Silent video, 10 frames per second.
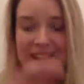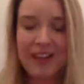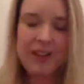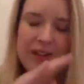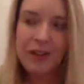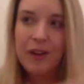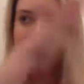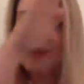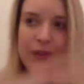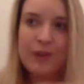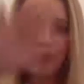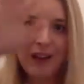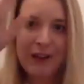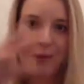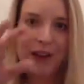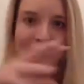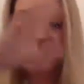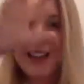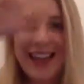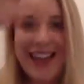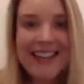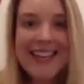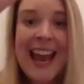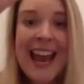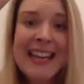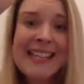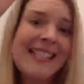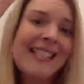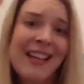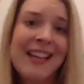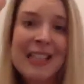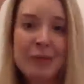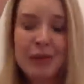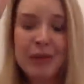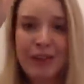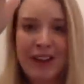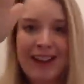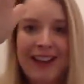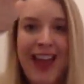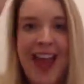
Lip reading: you go through sort of like a wave of like, yay, it's exciting moving,